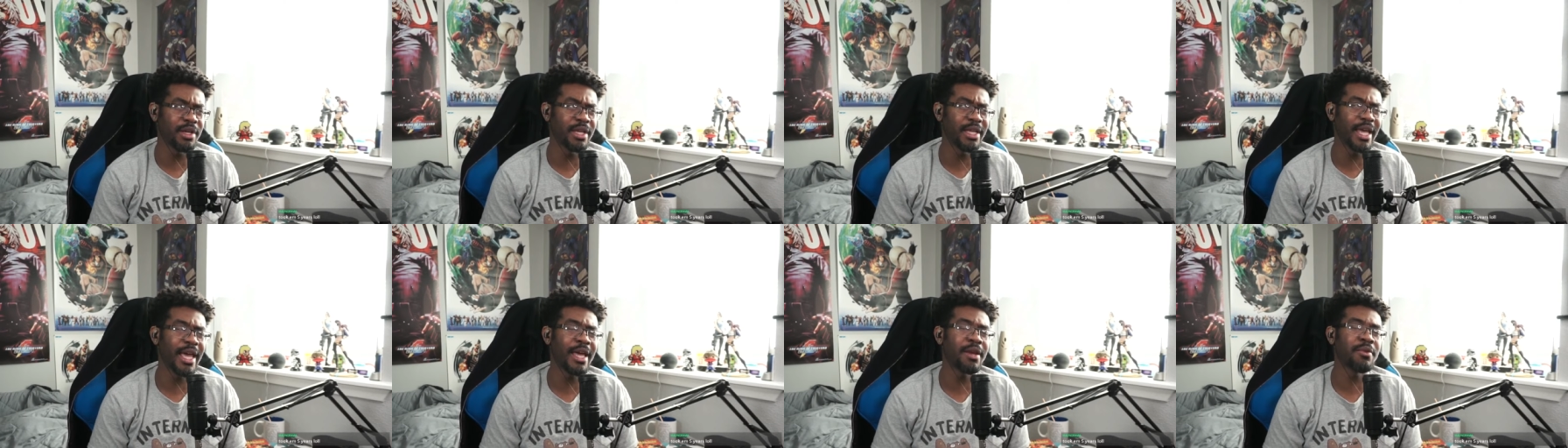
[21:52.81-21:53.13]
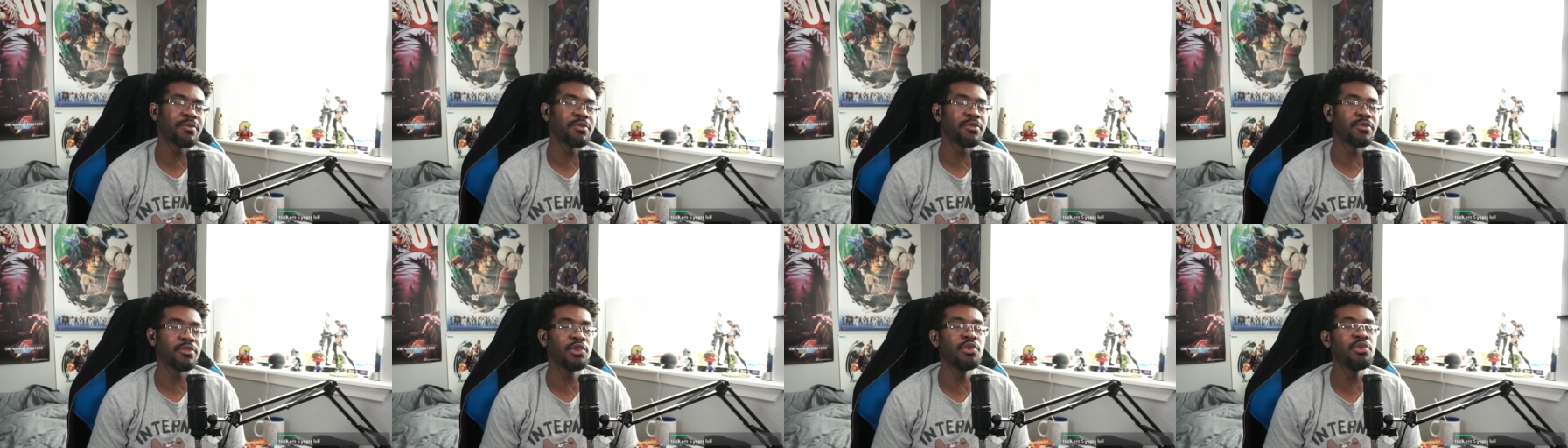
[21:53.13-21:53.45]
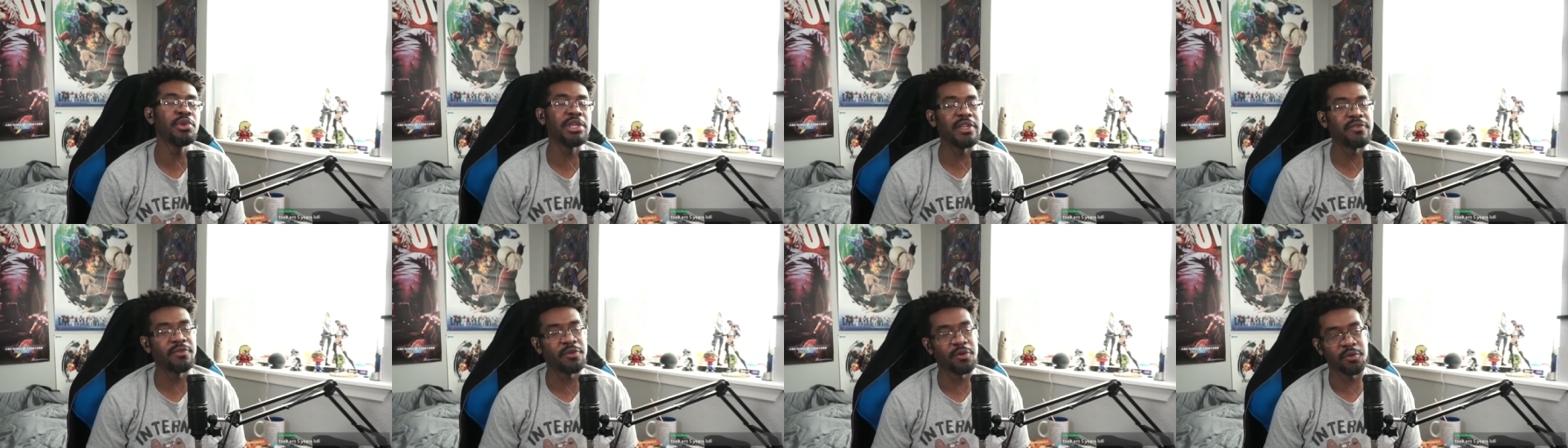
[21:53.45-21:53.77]
It had two
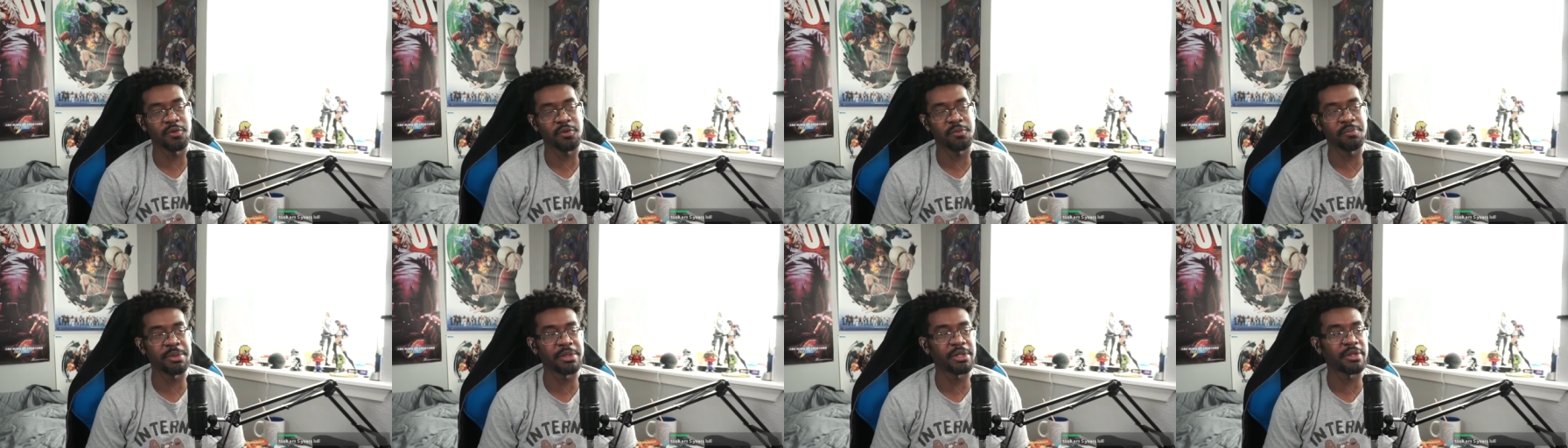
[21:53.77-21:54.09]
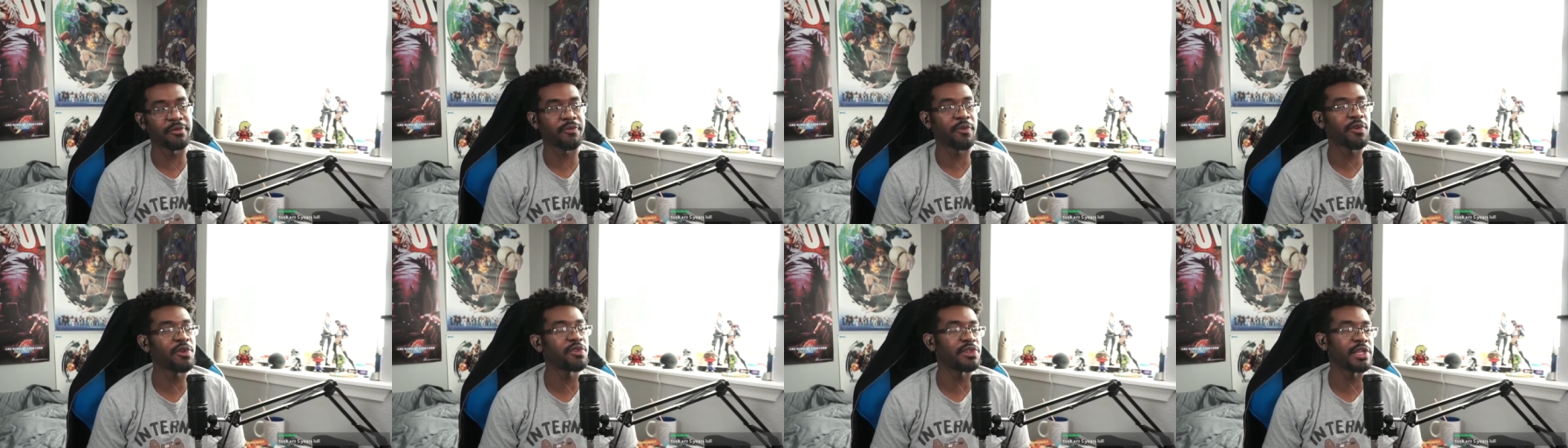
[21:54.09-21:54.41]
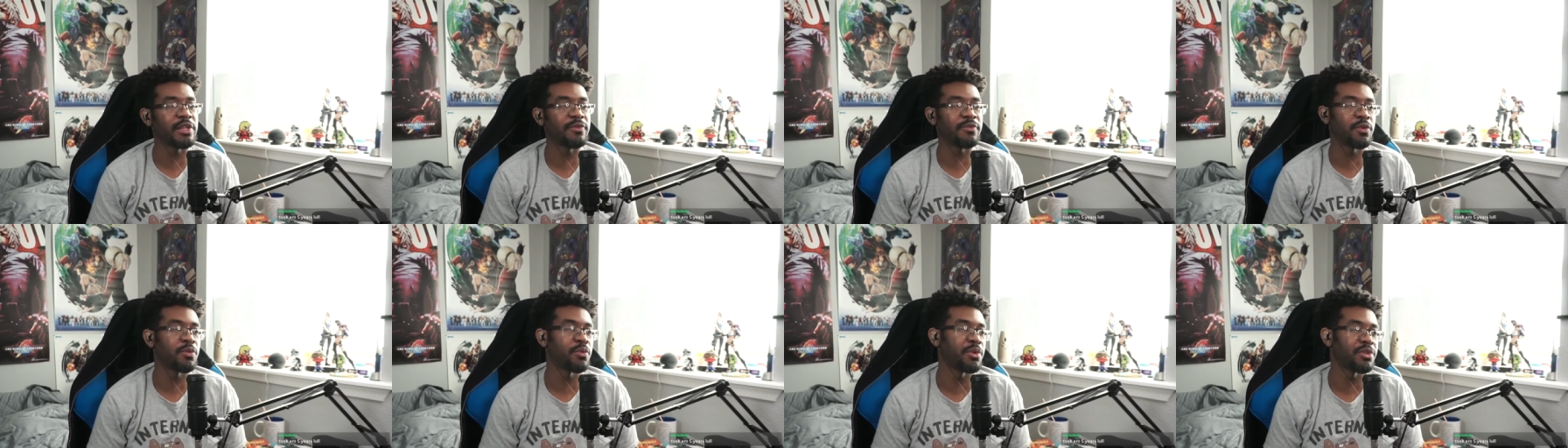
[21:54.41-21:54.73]
Evos, but the first
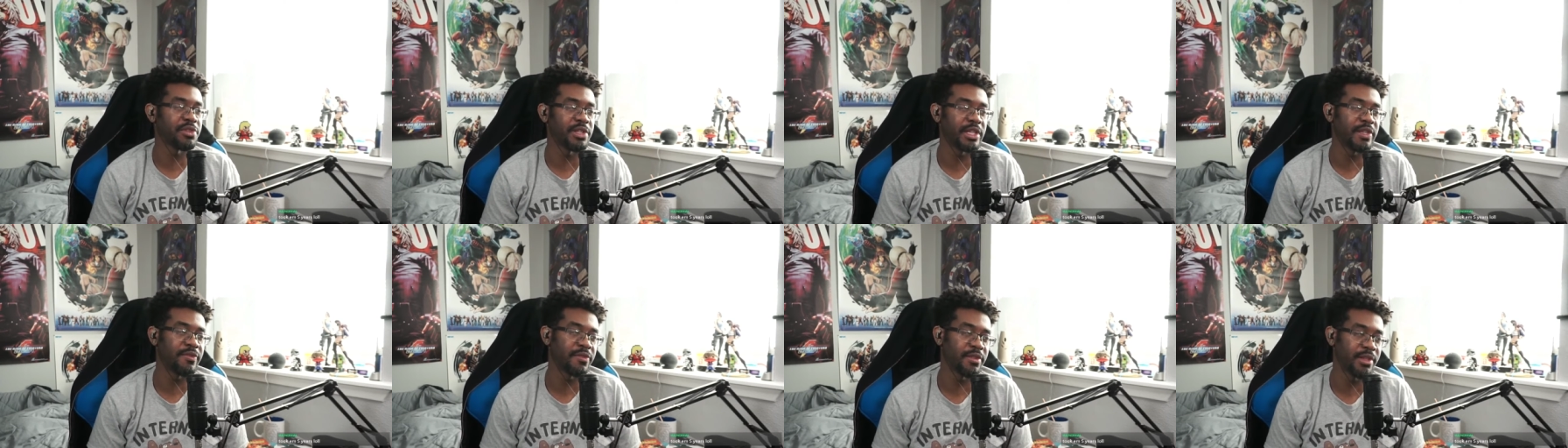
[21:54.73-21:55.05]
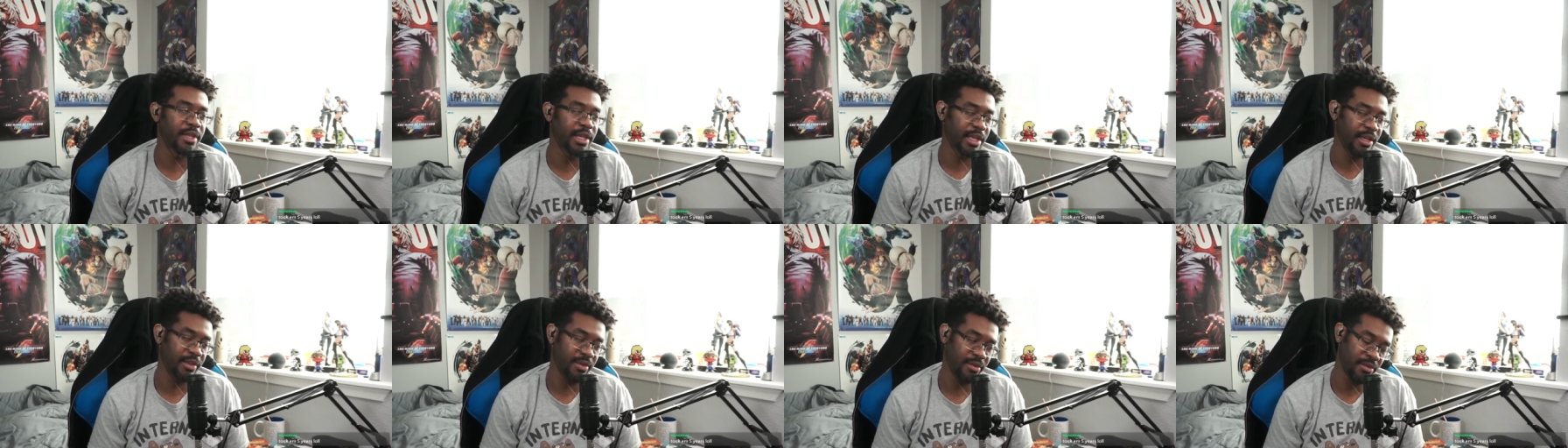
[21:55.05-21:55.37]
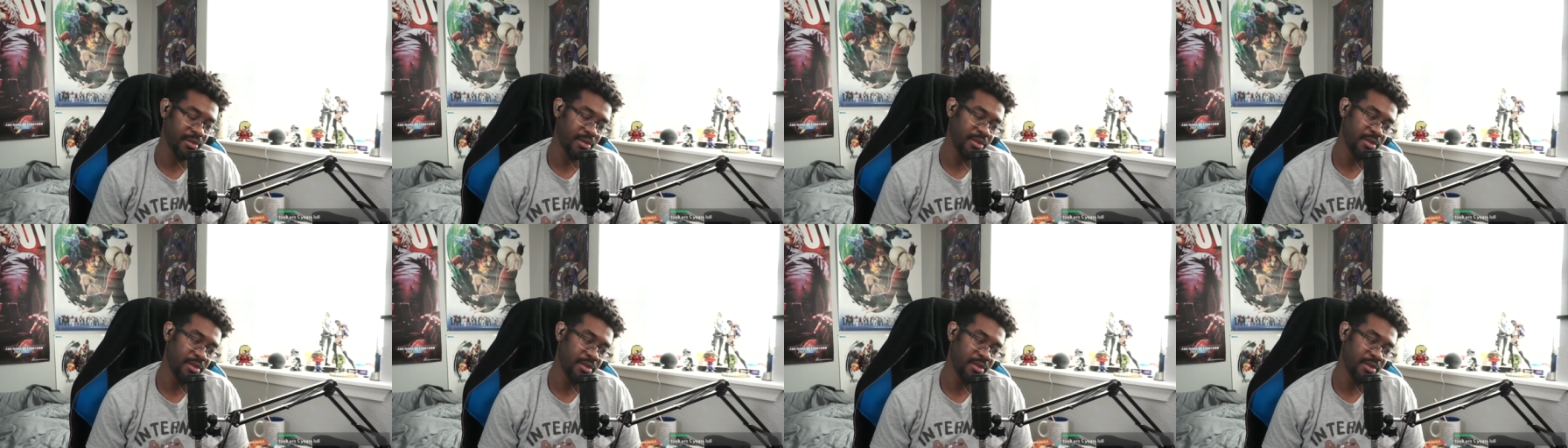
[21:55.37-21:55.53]
Evo wasn't even like.